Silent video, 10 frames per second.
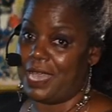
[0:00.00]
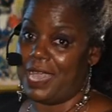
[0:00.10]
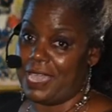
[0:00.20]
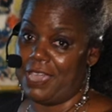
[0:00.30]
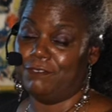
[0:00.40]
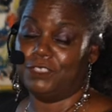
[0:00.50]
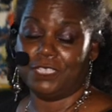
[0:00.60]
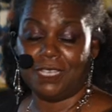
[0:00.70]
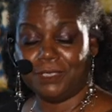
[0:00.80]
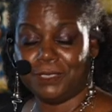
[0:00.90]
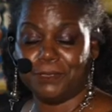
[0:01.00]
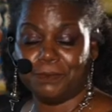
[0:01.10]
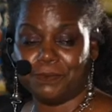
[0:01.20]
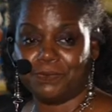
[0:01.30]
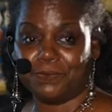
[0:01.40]
I have to tell
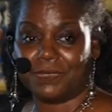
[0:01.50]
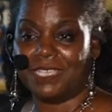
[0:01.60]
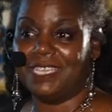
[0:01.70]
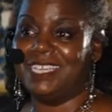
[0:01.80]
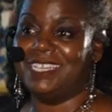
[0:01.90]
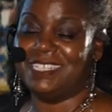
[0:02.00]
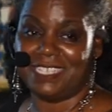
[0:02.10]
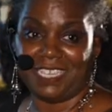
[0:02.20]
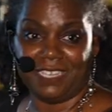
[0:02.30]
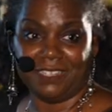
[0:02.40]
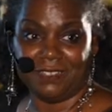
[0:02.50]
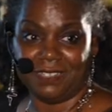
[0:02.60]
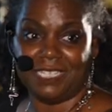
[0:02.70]
you, it is here.